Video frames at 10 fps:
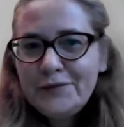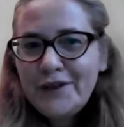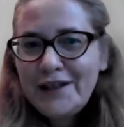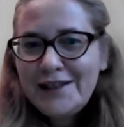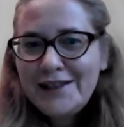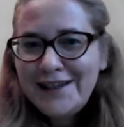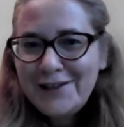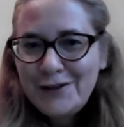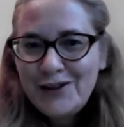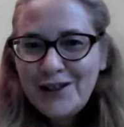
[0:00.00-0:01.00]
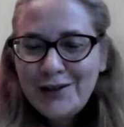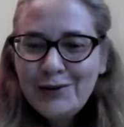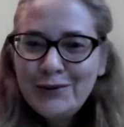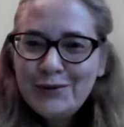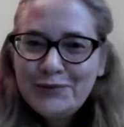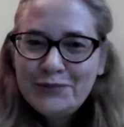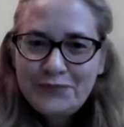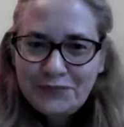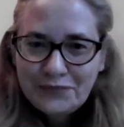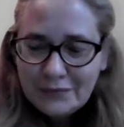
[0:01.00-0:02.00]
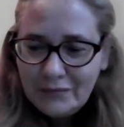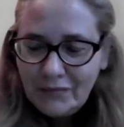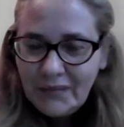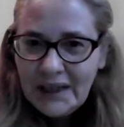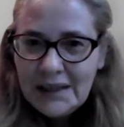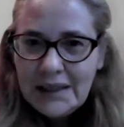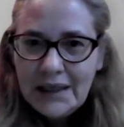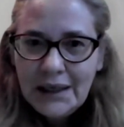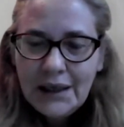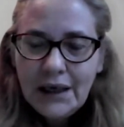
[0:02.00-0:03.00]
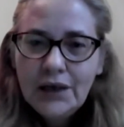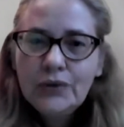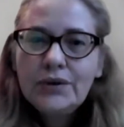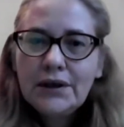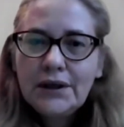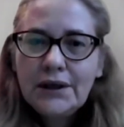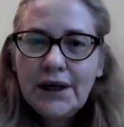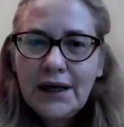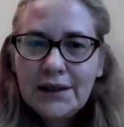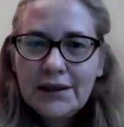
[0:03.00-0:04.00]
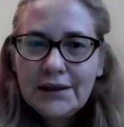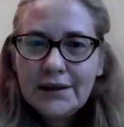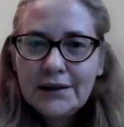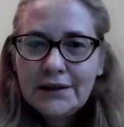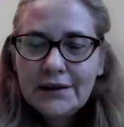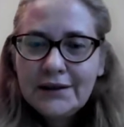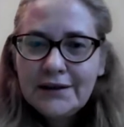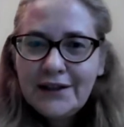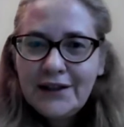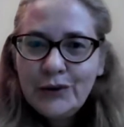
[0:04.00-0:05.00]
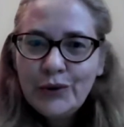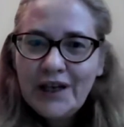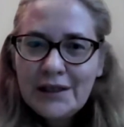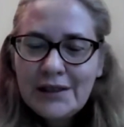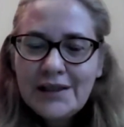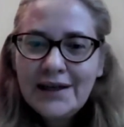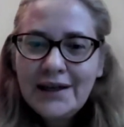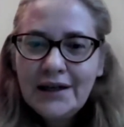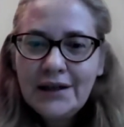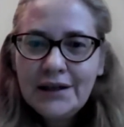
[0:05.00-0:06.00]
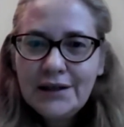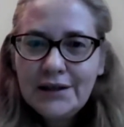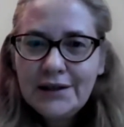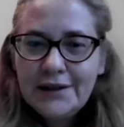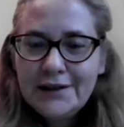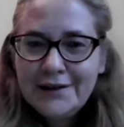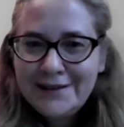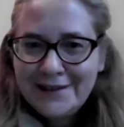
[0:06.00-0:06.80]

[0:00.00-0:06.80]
It's interesting to see how the young Greens are